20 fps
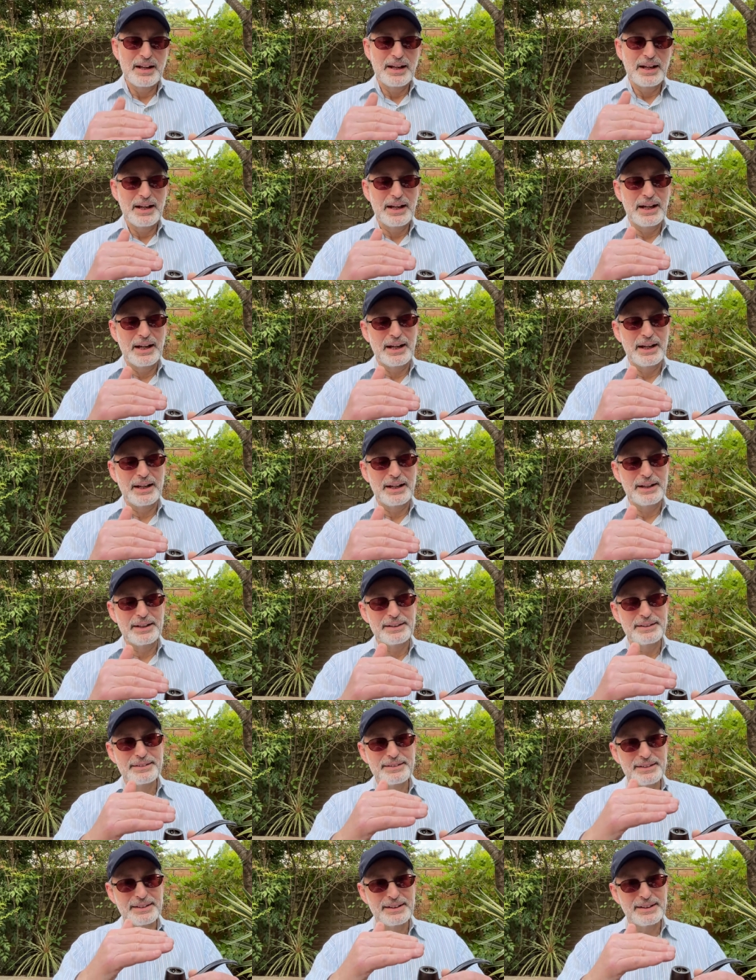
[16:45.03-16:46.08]

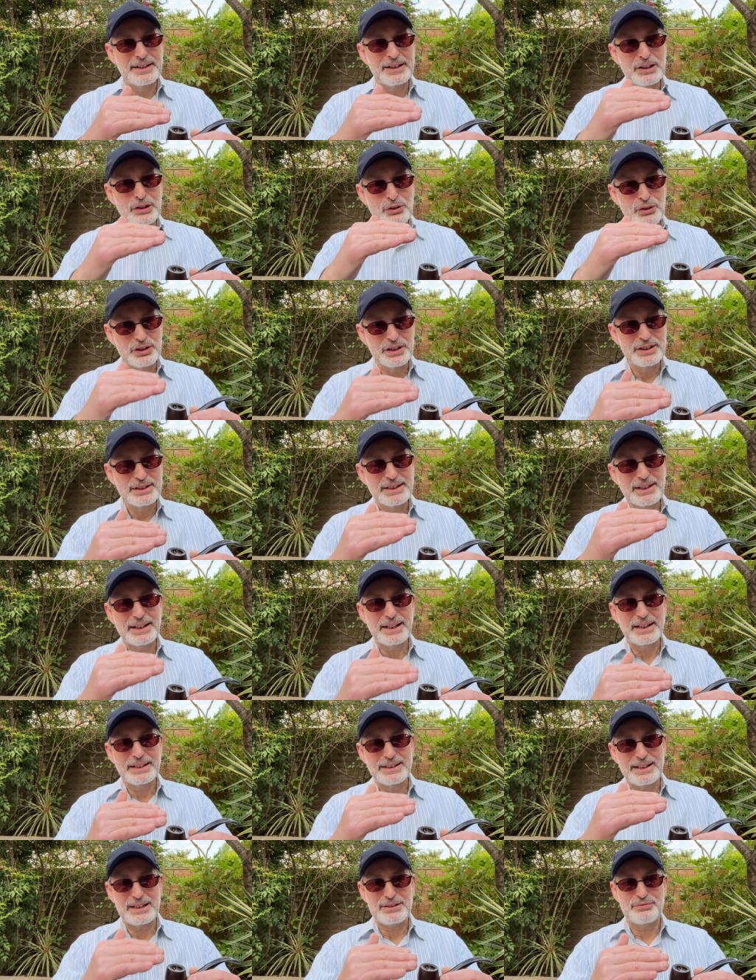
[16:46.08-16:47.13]
and you need to
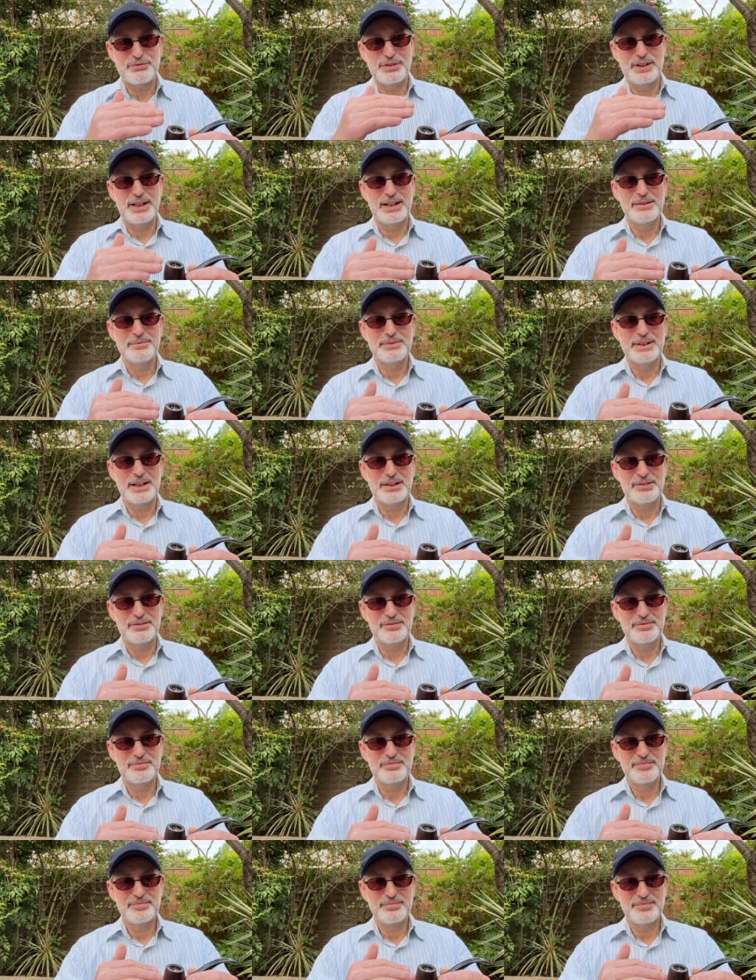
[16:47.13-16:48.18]
get that flame down,
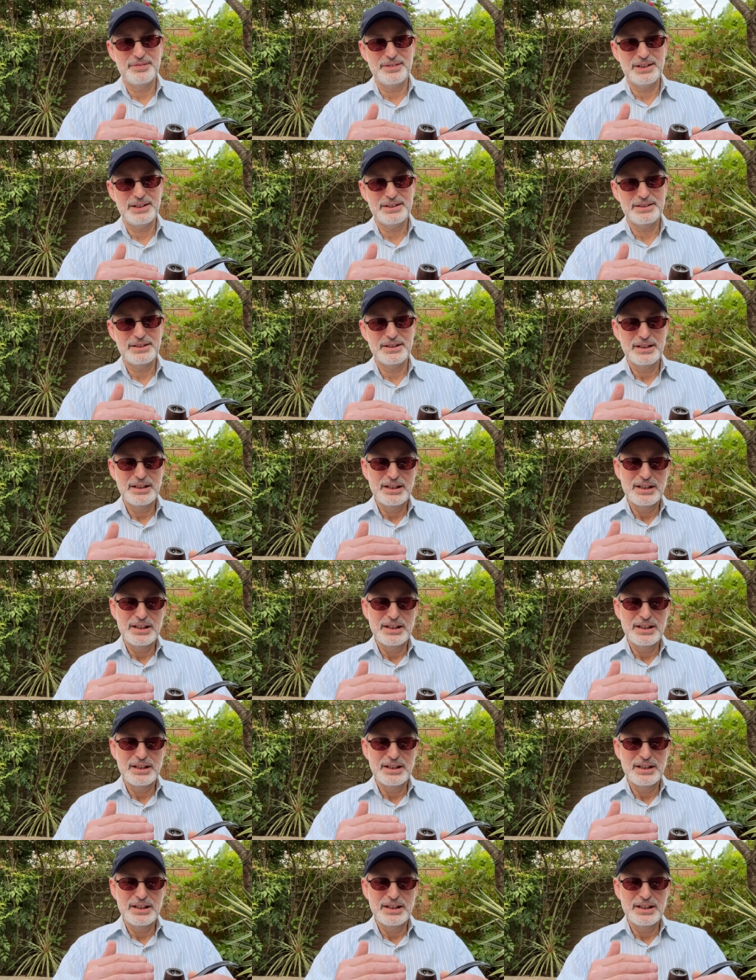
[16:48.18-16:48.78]
right?